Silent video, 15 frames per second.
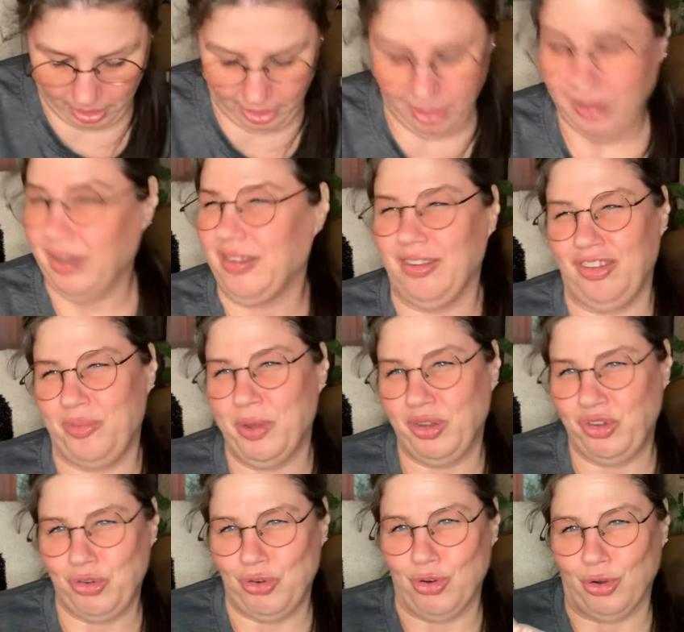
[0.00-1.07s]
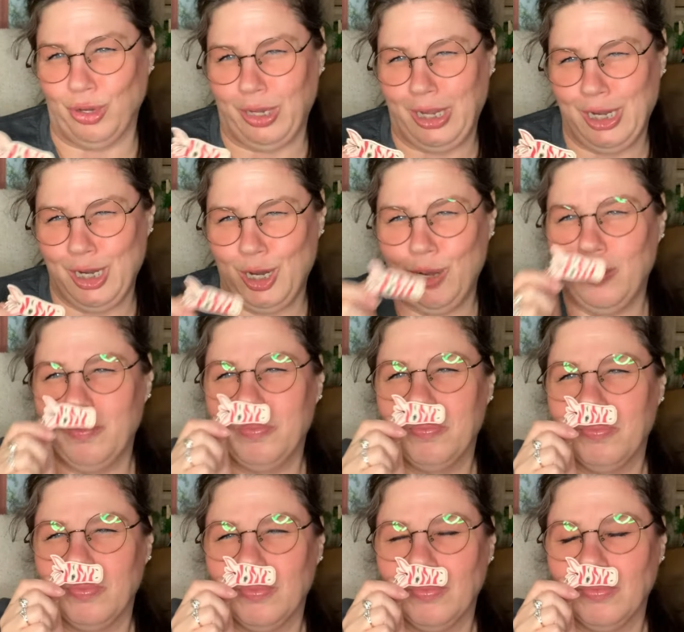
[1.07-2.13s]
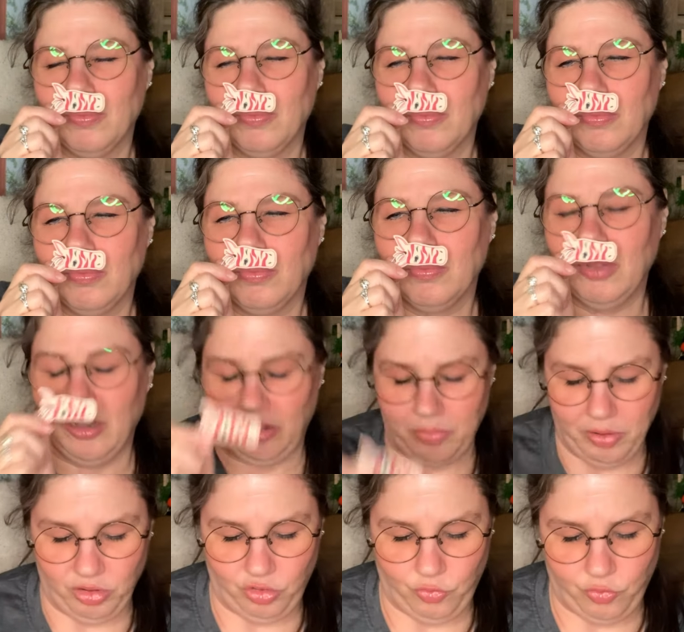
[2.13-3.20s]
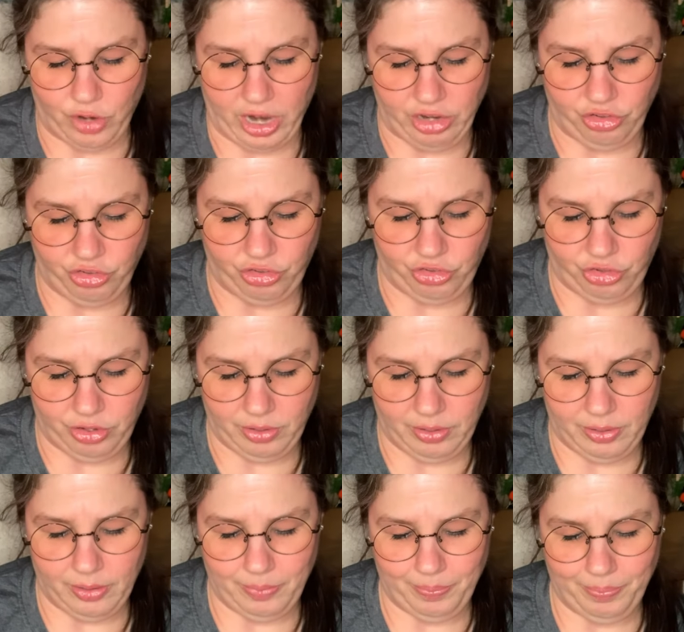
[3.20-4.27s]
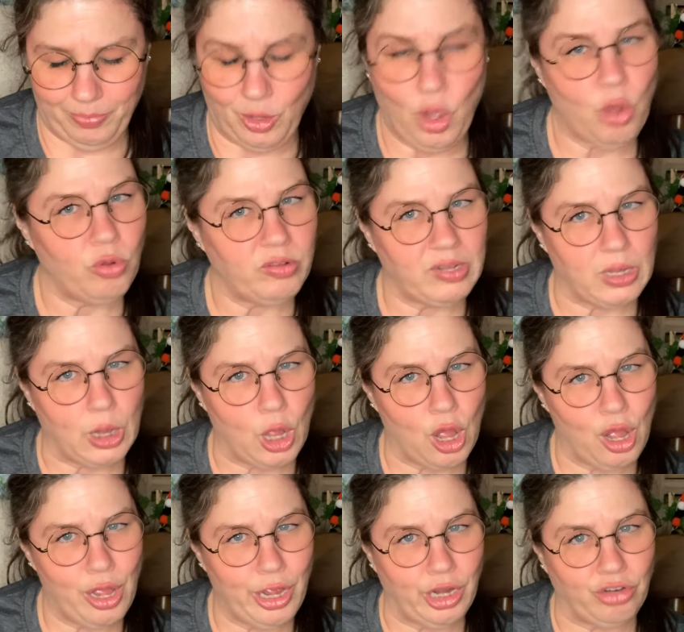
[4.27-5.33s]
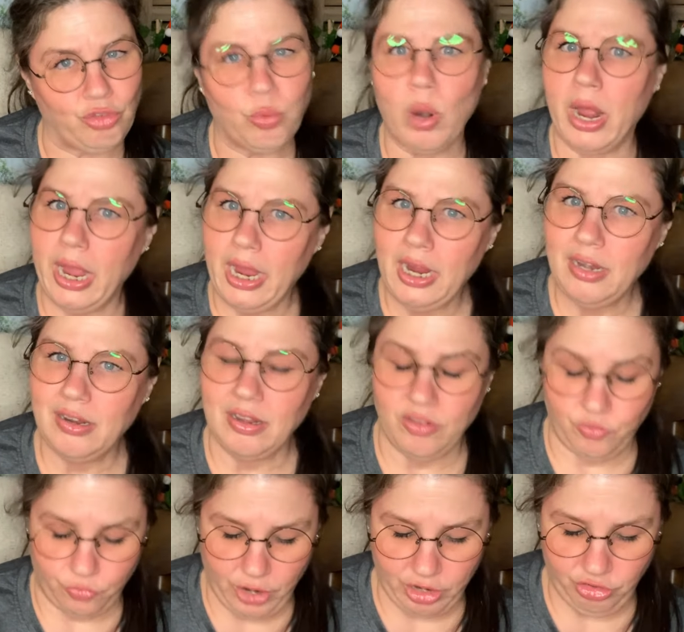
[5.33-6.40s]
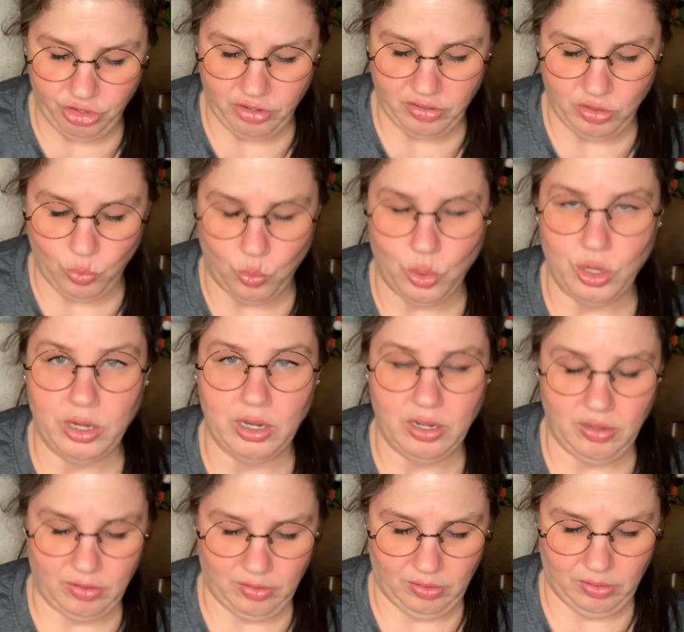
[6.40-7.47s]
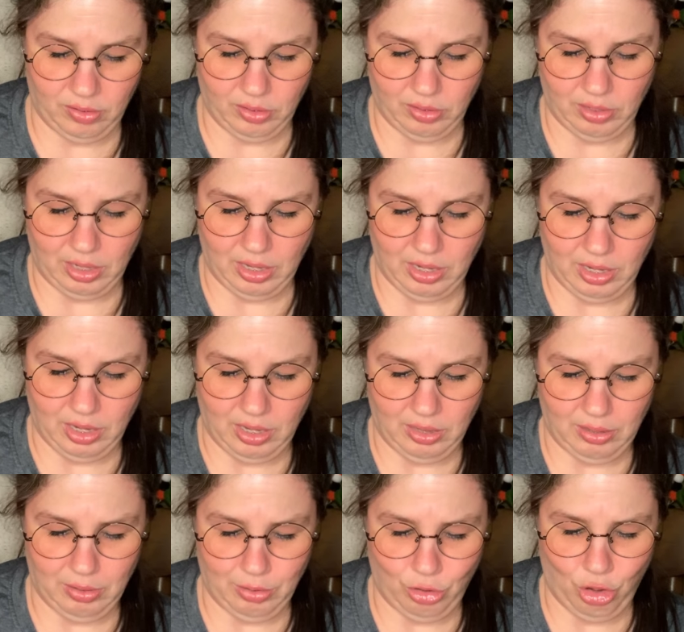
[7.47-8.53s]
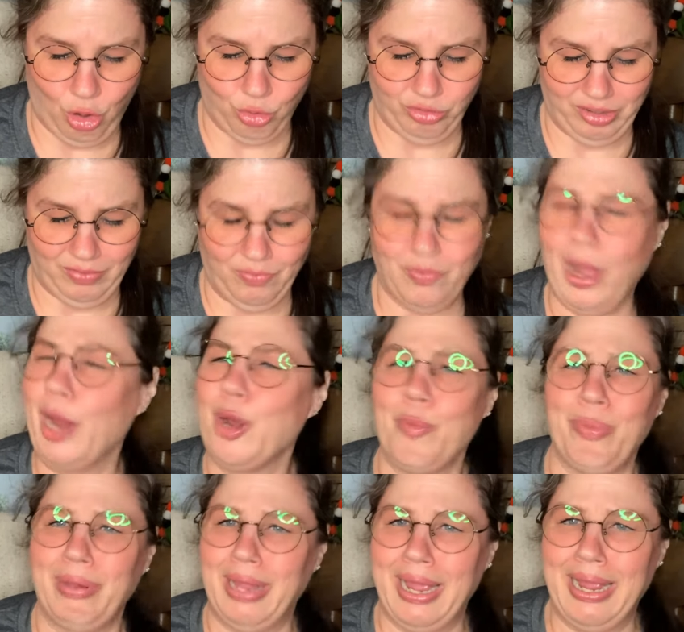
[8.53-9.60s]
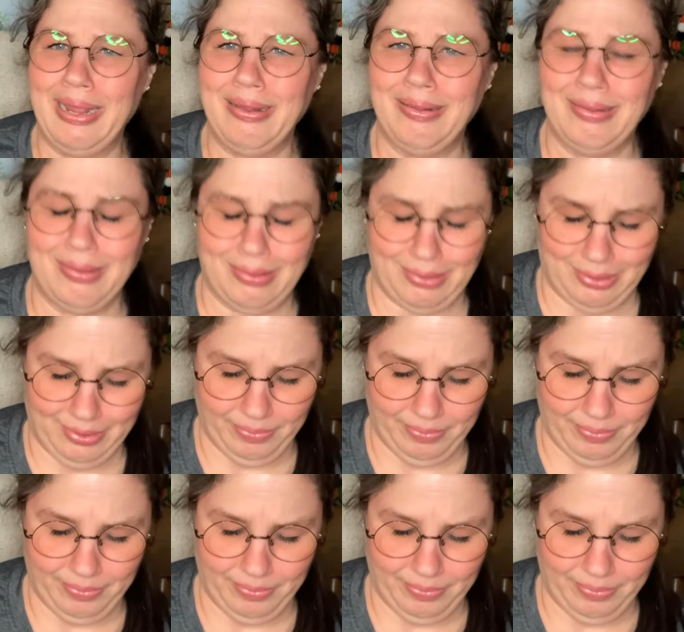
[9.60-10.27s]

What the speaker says: It doesn't smell too girly, you know? It smells fresh. Cozy lodge, right? Because fresh, because the woods. Cozy fireplace.